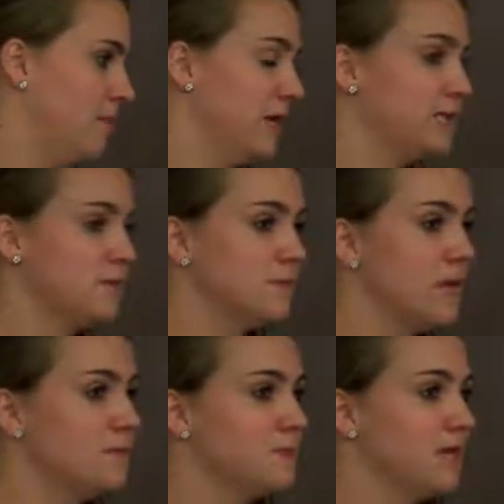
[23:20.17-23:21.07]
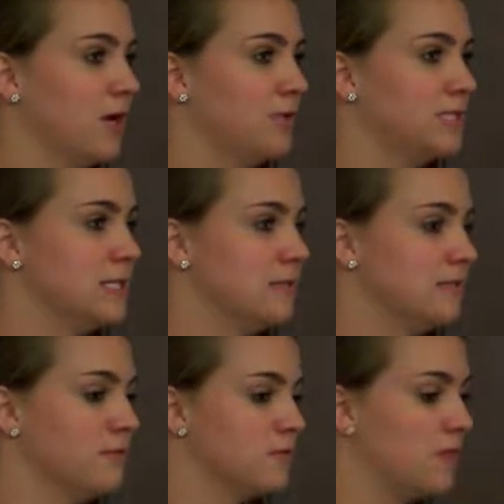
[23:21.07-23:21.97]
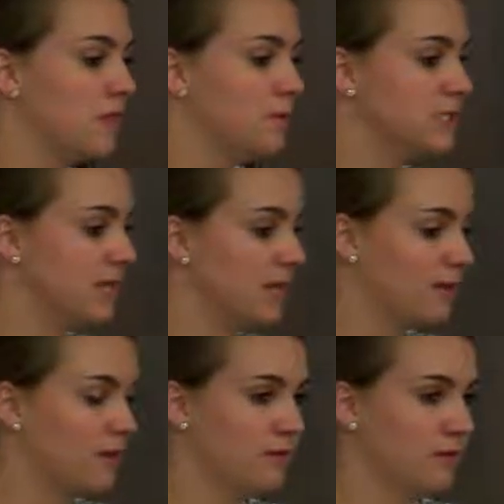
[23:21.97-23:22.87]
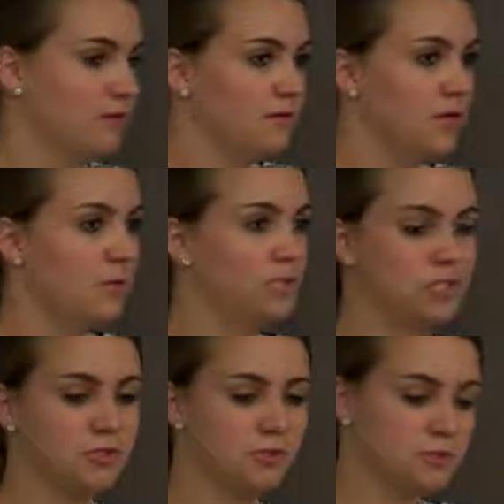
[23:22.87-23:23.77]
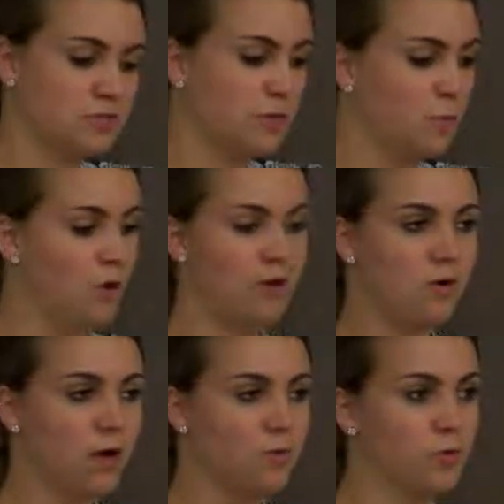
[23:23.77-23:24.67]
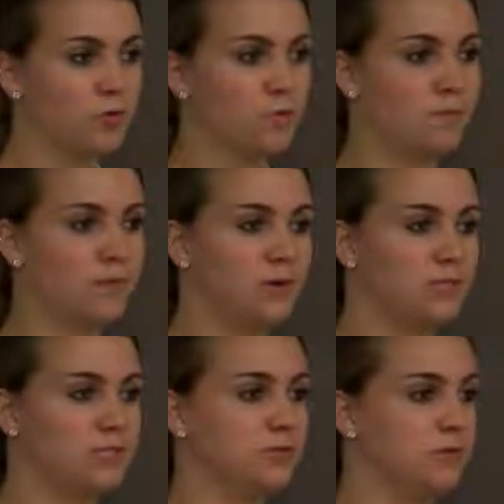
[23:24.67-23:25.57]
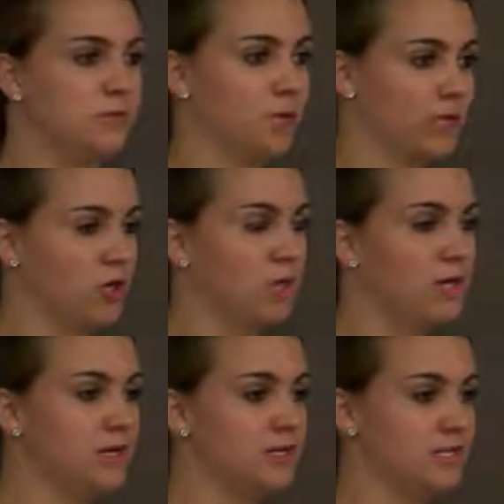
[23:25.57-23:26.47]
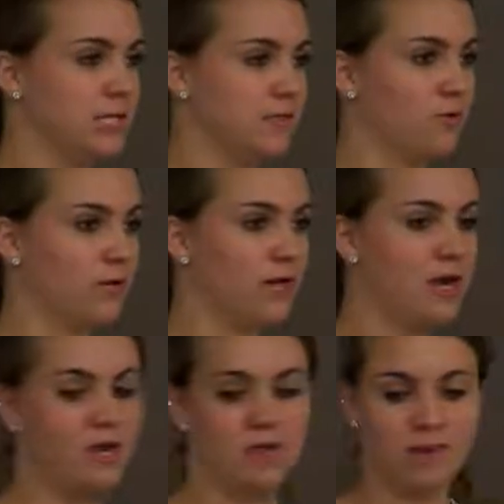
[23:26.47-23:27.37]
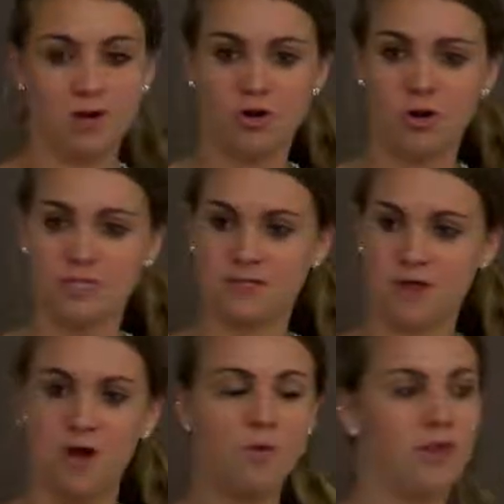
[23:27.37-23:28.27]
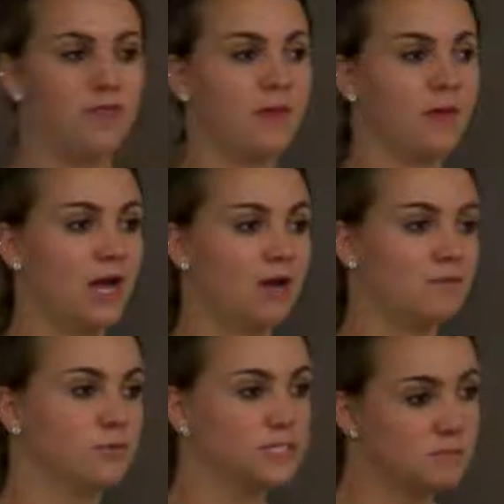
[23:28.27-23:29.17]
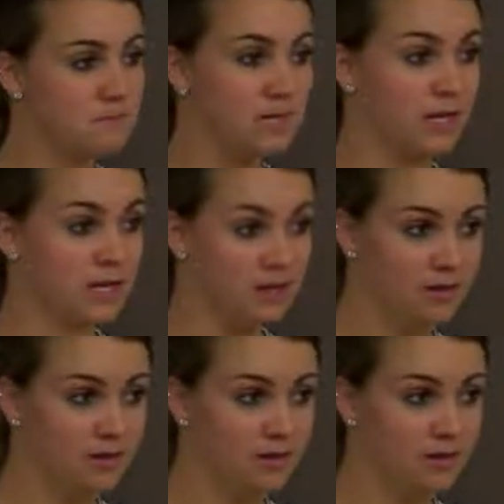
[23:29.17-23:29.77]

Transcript: And sometimes I would sit through, so they would do, so in one OR room, they would do the procurement and take the organ out, and then across the hallway, they would have the recipient.